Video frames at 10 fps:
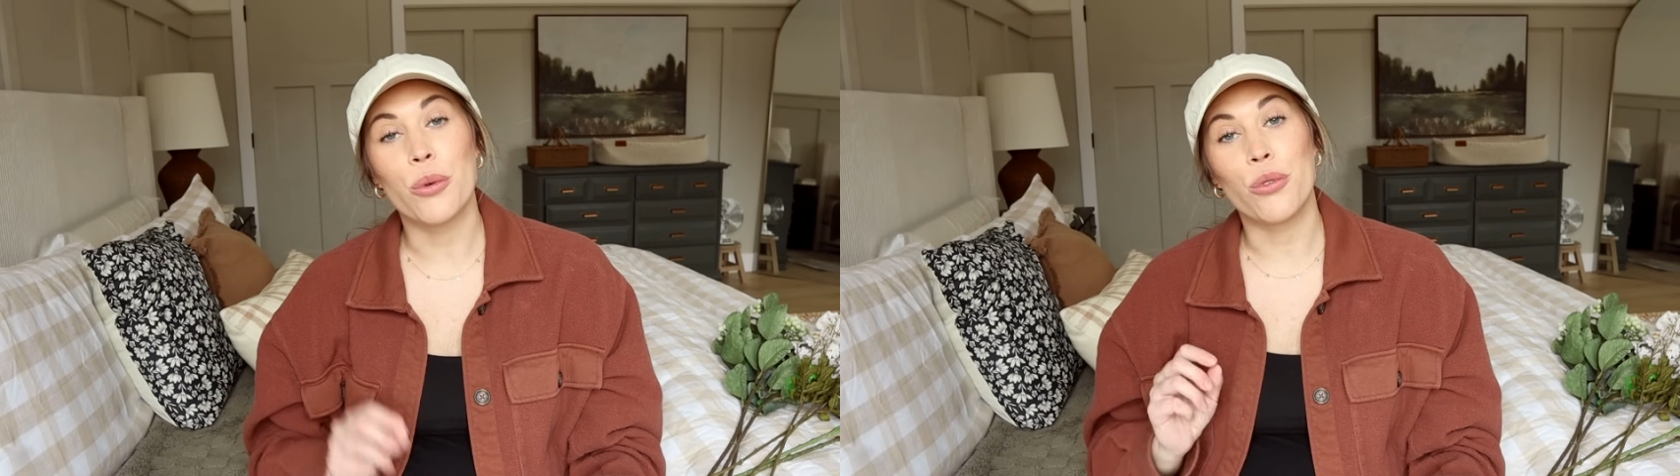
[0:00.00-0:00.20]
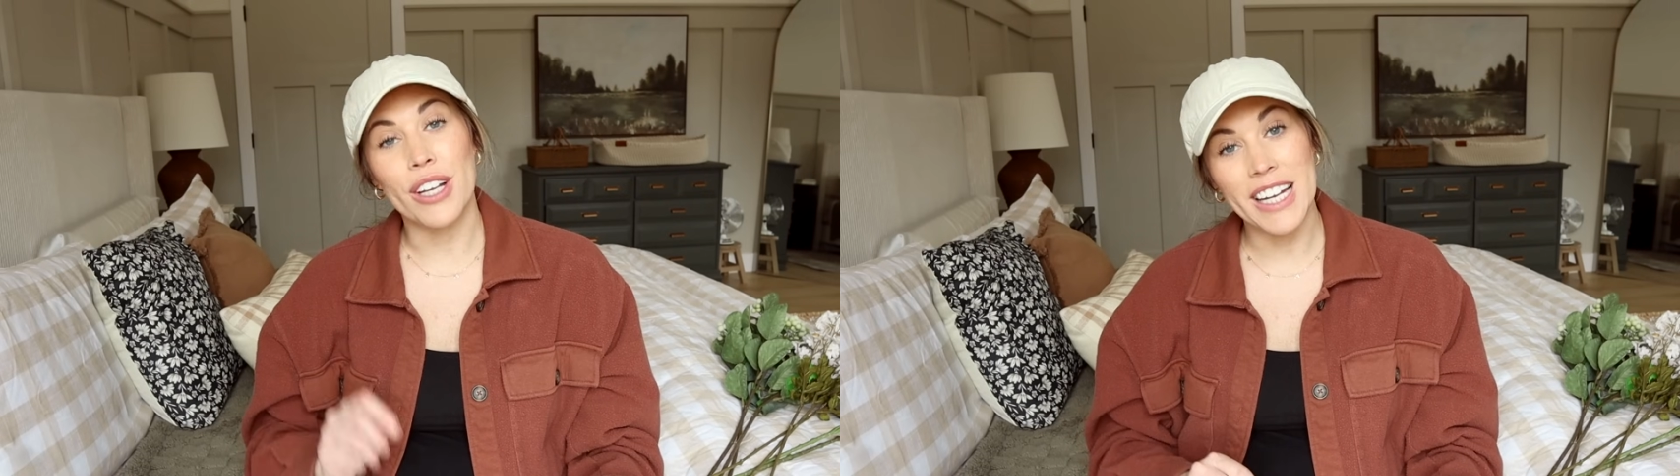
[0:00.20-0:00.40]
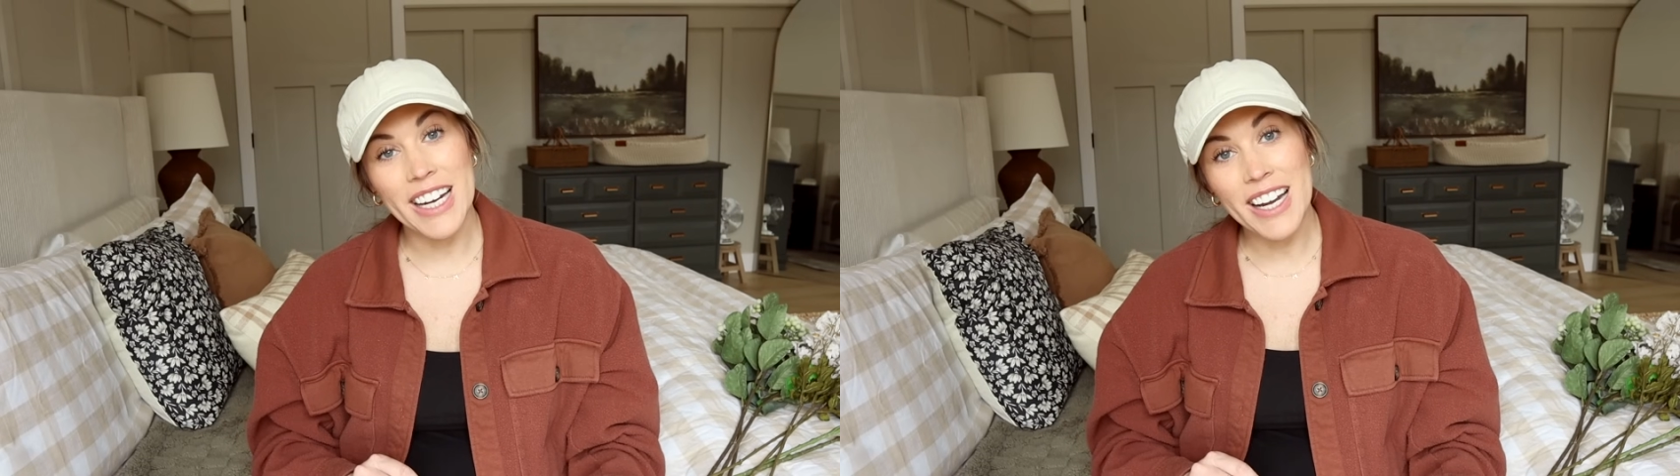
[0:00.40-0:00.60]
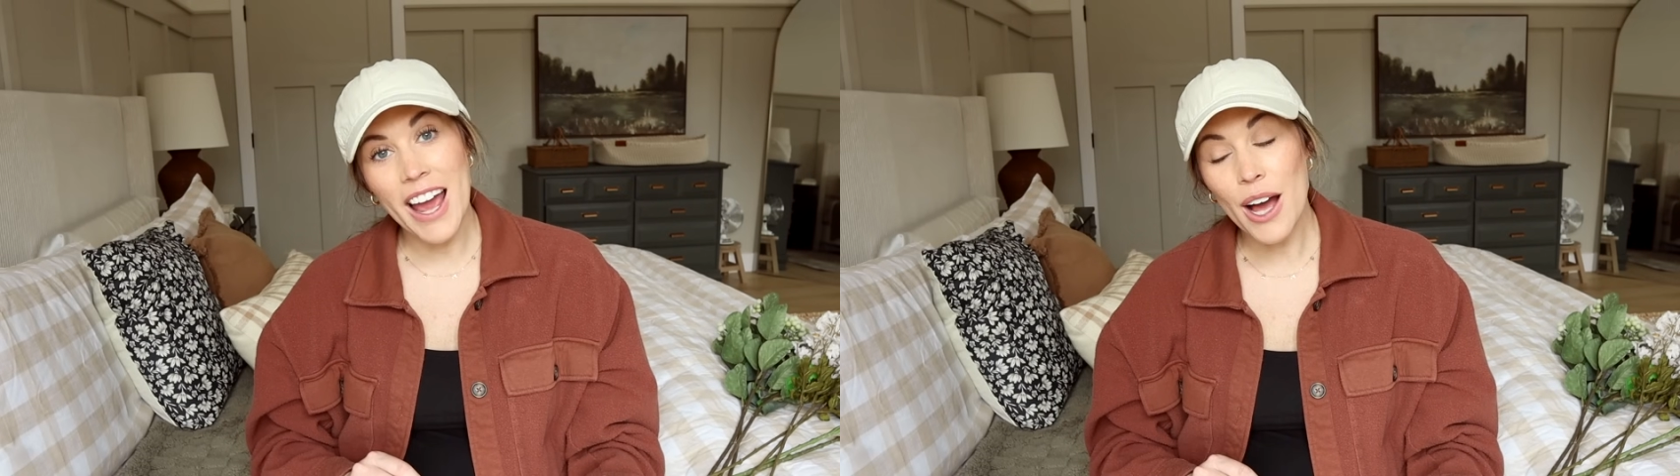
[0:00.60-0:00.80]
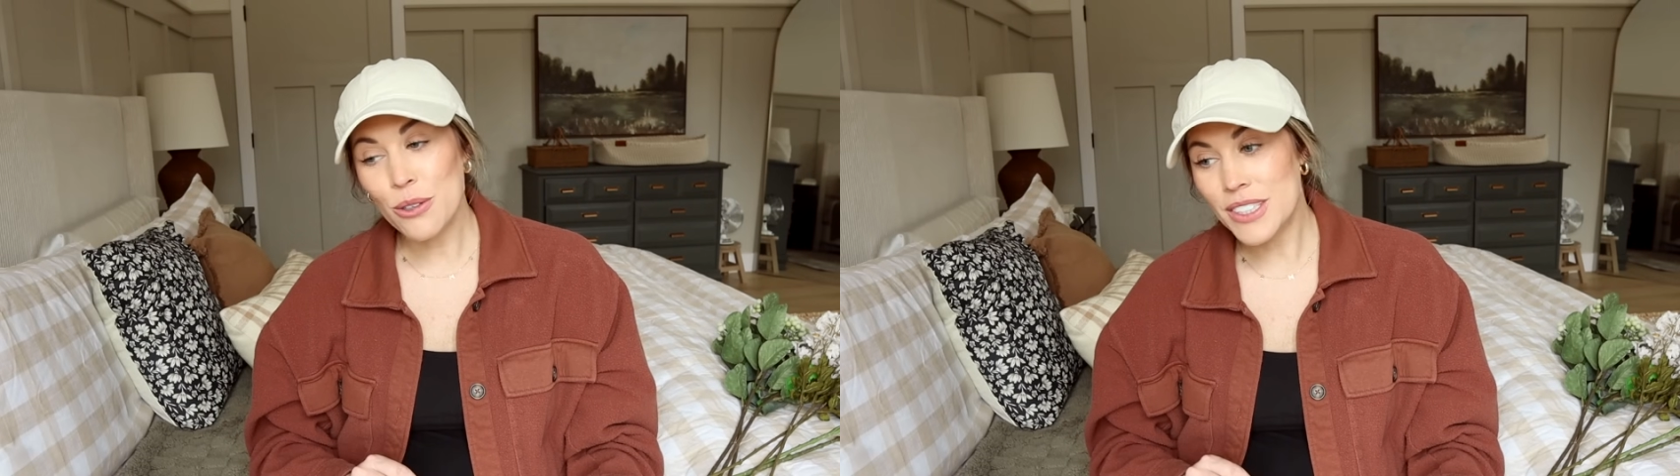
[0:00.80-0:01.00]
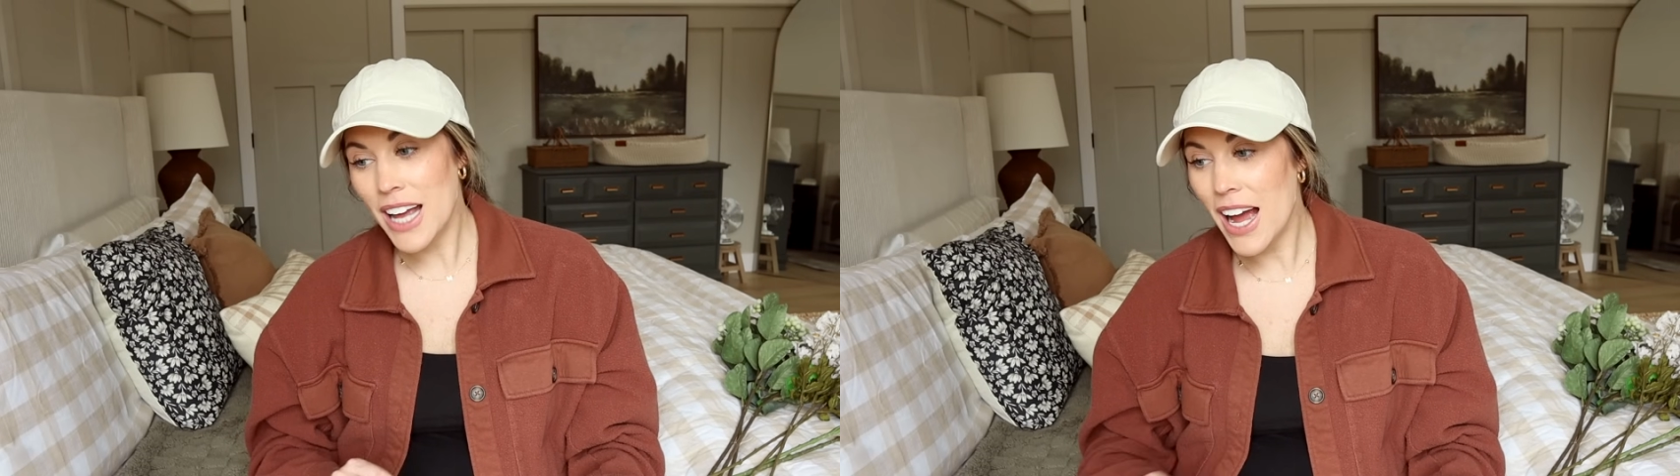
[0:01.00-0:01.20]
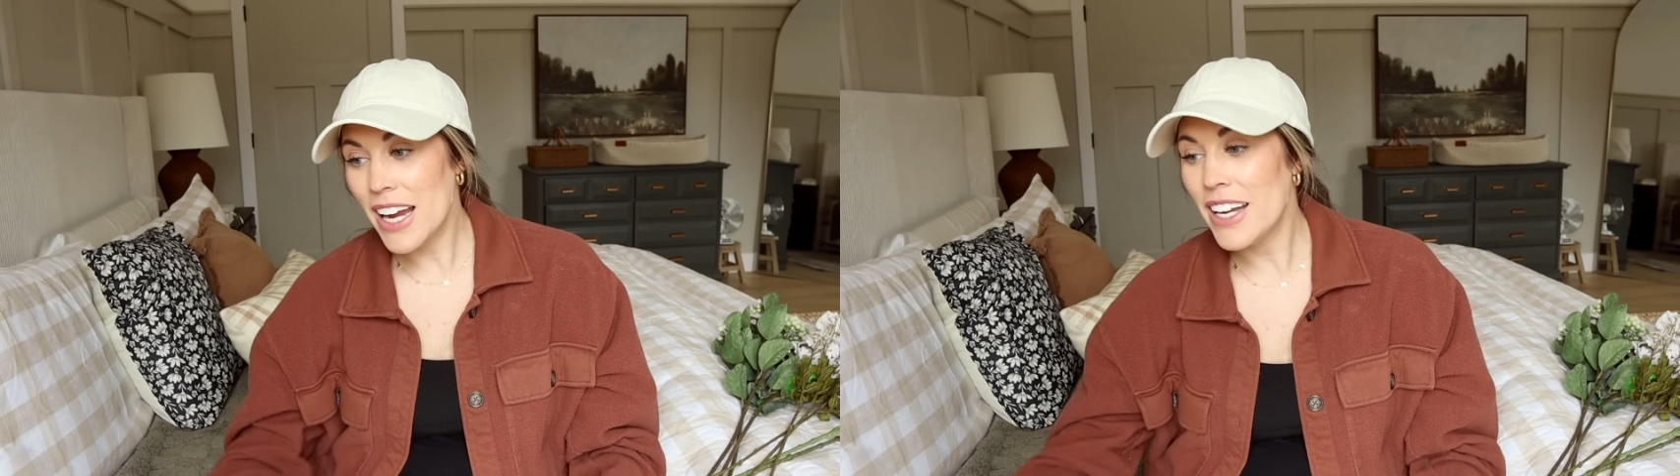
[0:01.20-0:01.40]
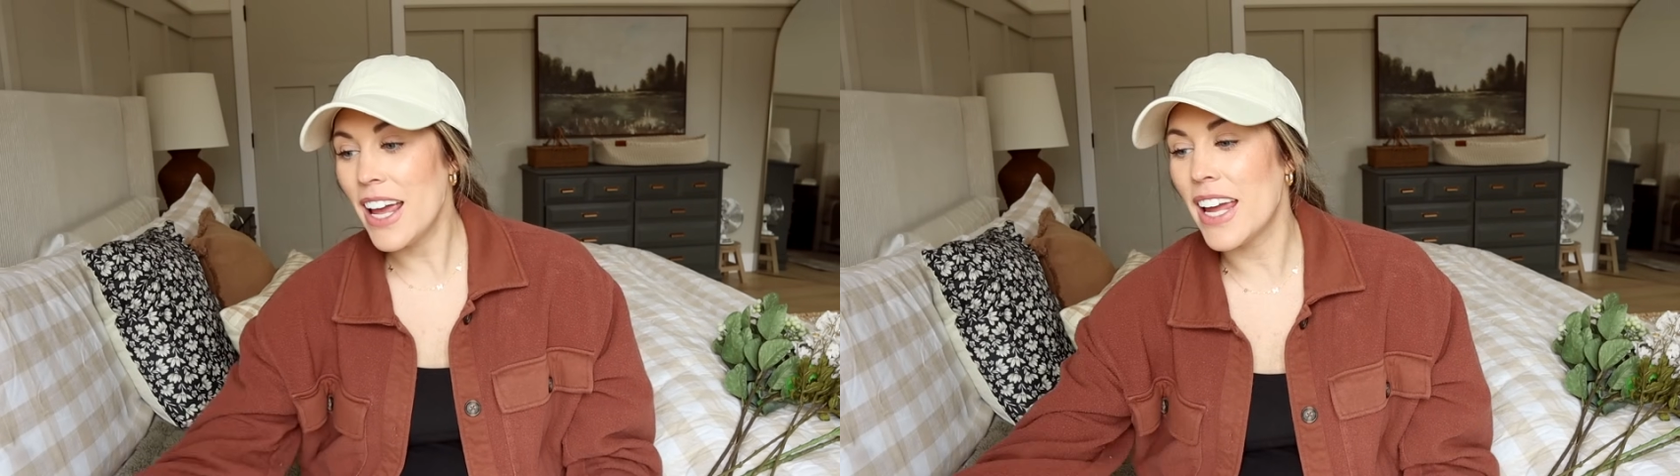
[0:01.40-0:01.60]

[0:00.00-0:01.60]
read outside,